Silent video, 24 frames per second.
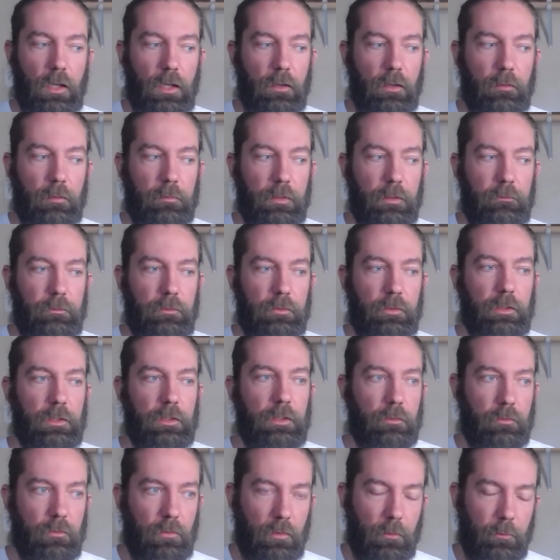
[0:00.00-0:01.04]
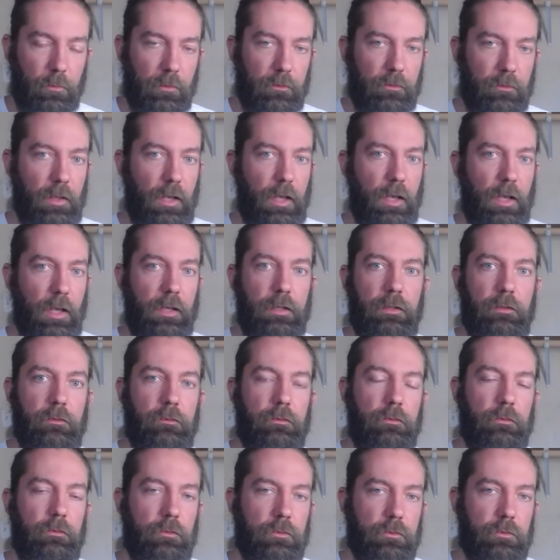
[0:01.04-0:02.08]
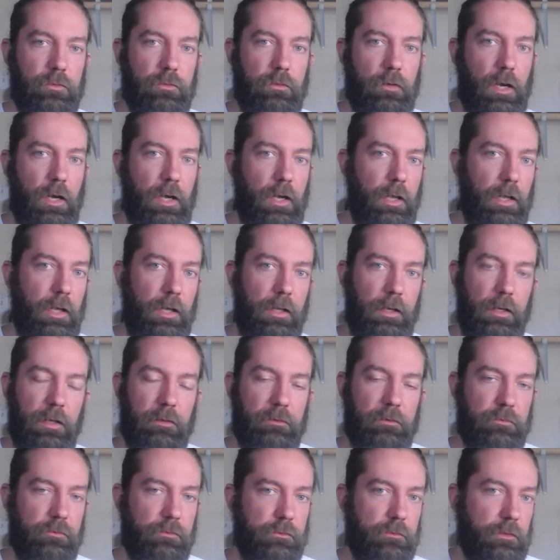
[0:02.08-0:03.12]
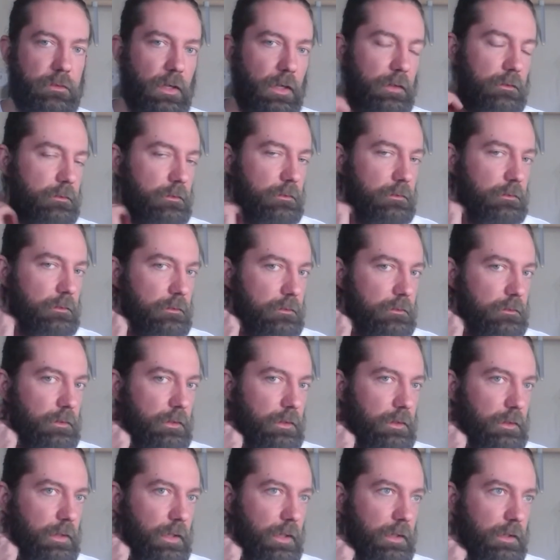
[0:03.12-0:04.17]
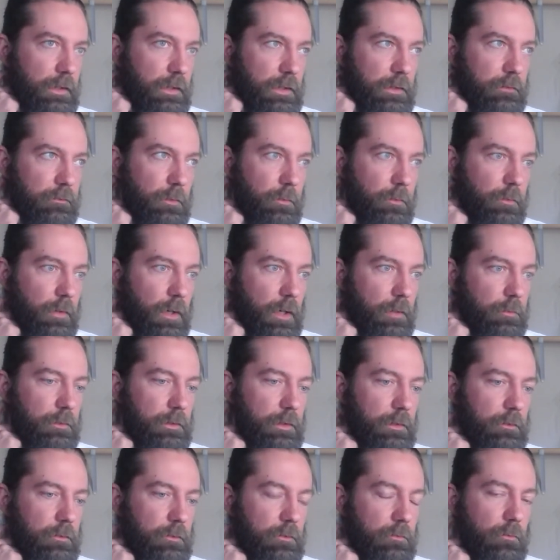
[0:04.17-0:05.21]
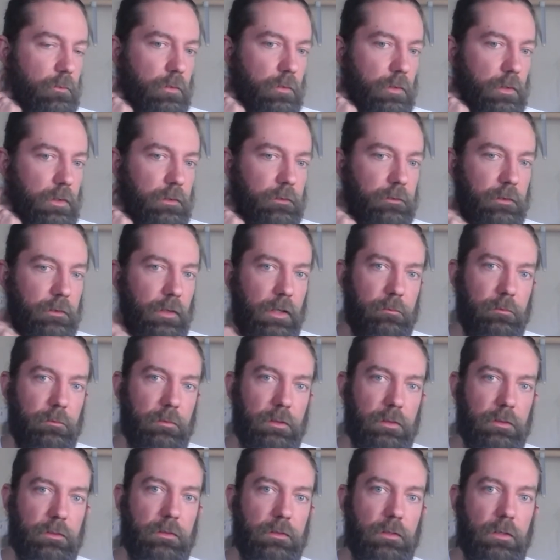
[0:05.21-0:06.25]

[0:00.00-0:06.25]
if you can incorporate that into your triad exercises, it's going to kind of give you probably a little more excitement.